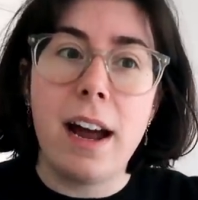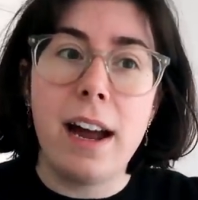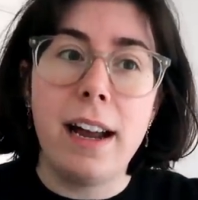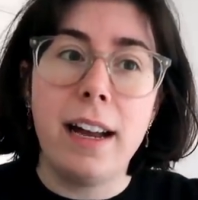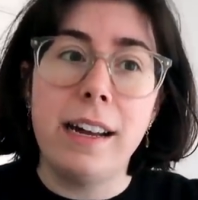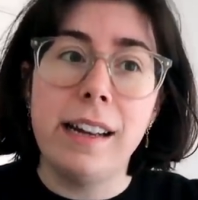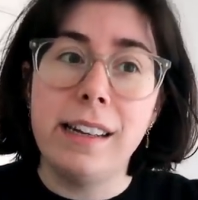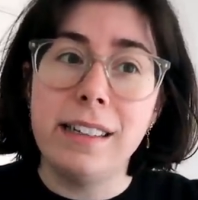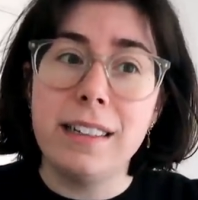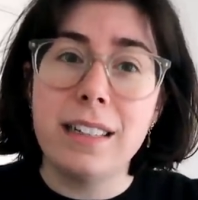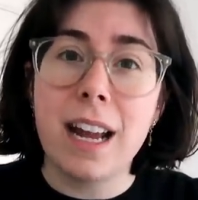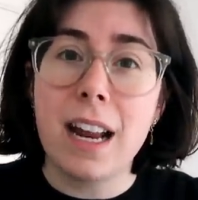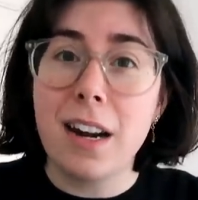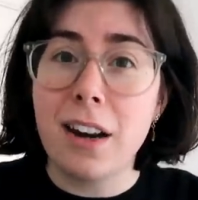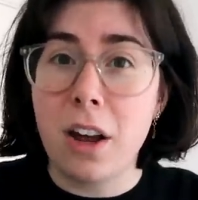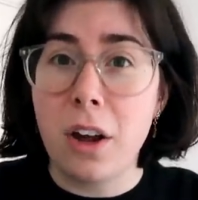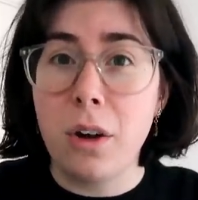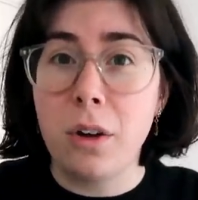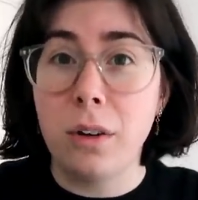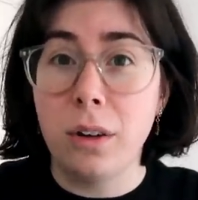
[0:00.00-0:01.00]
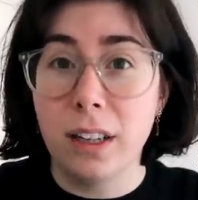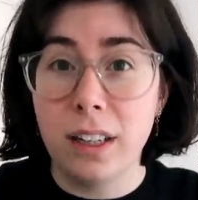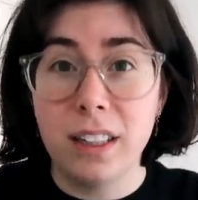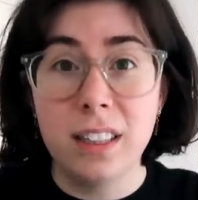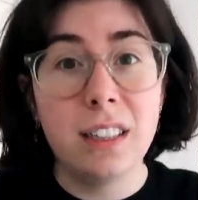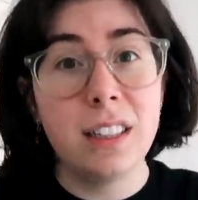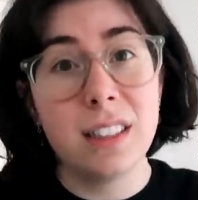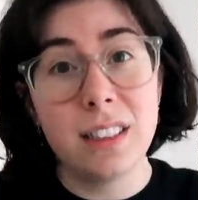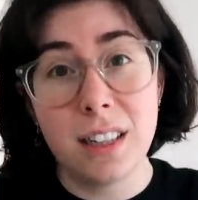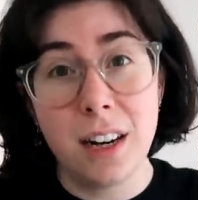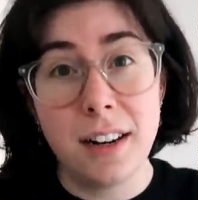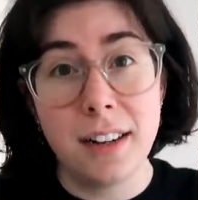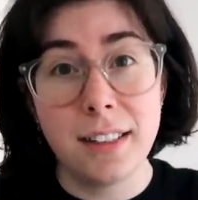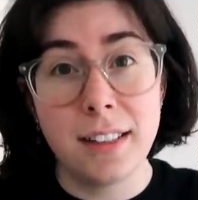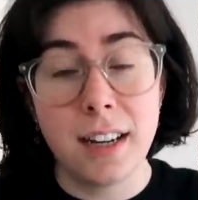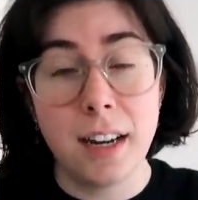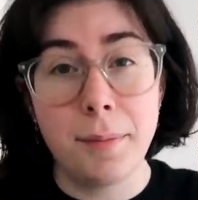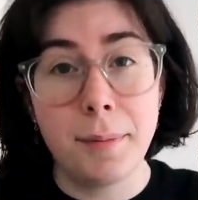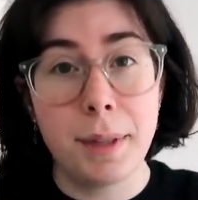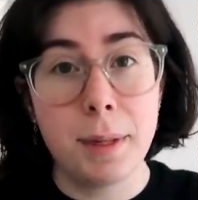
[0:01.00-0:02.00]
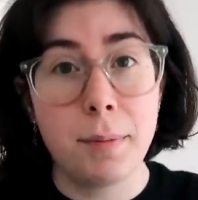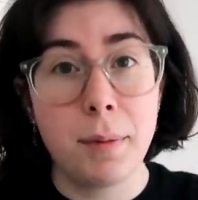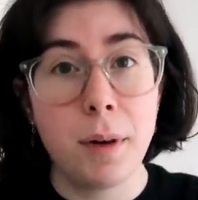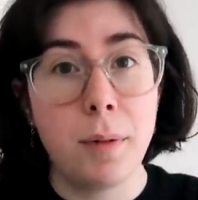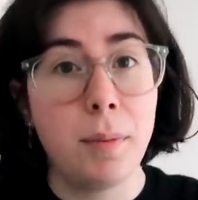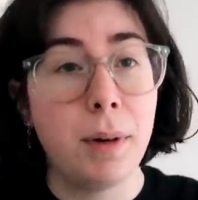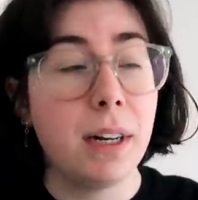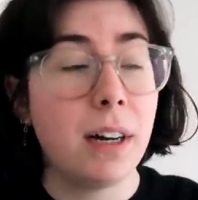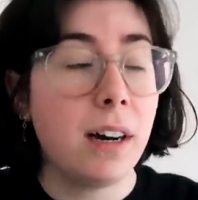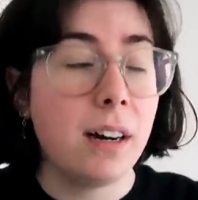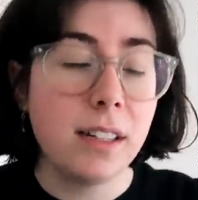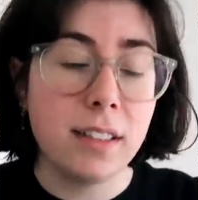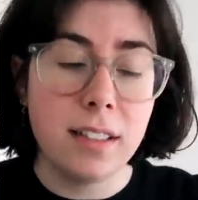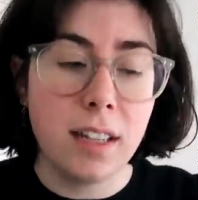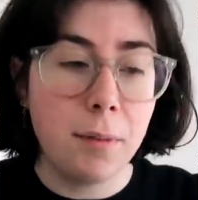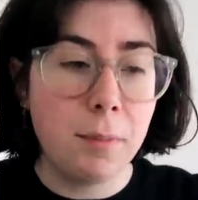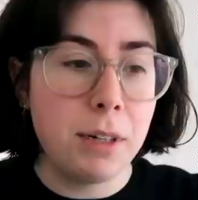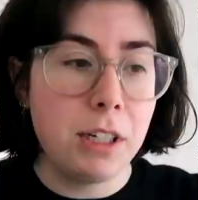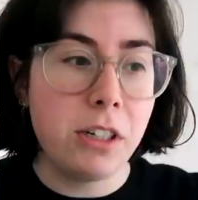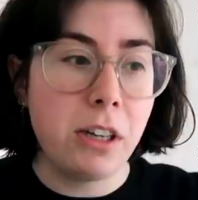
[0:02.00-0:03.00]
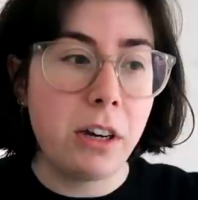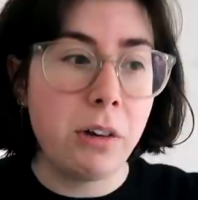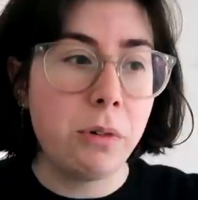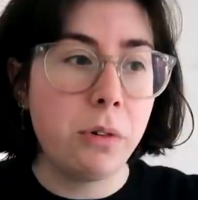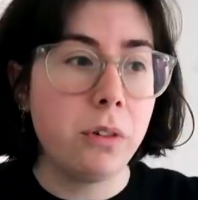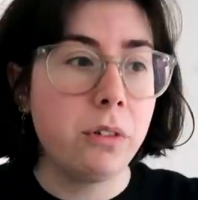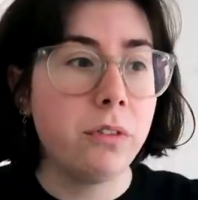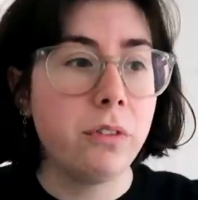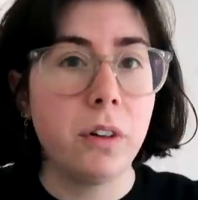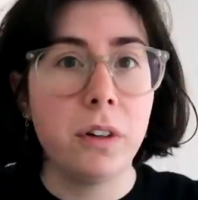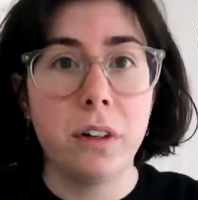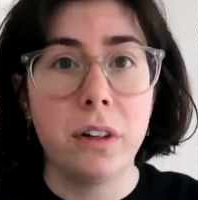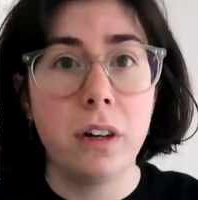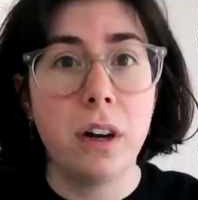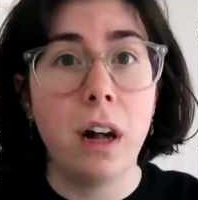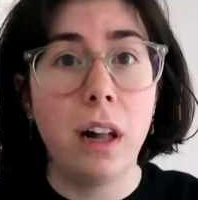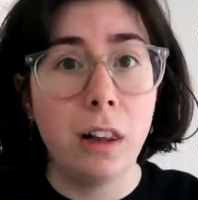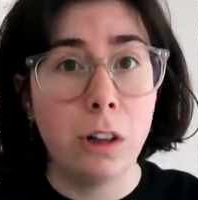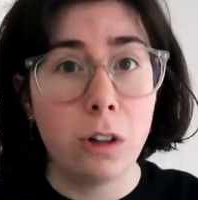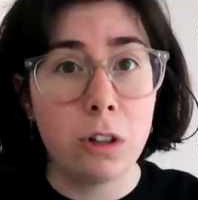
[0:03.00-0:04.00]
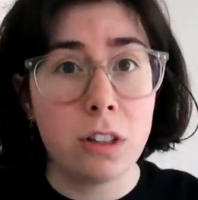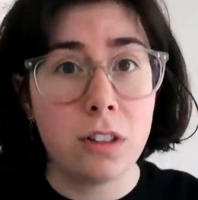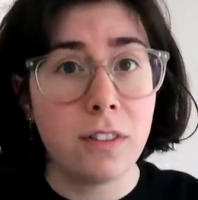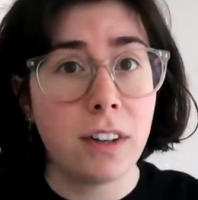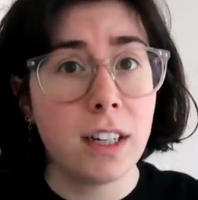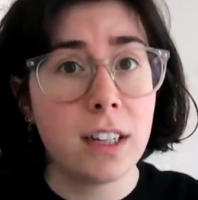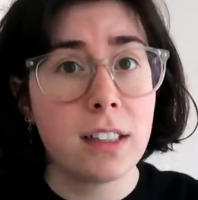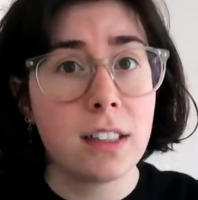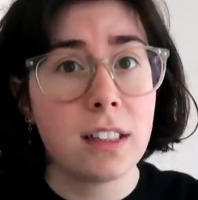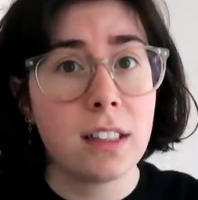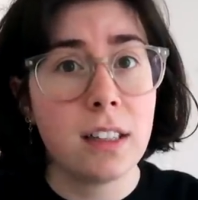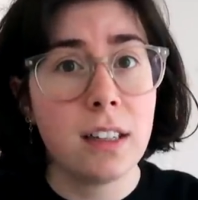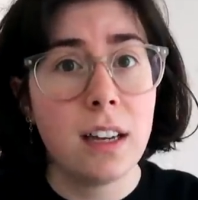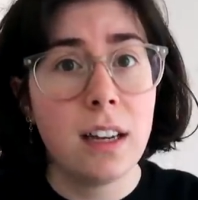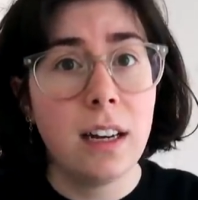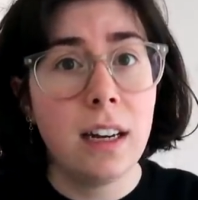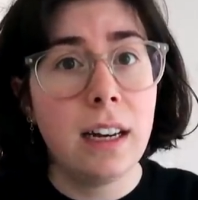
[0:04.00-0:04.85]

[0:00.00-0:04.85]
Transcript: And I know it's a hard time at the moment, a hard time in general for a lot of us.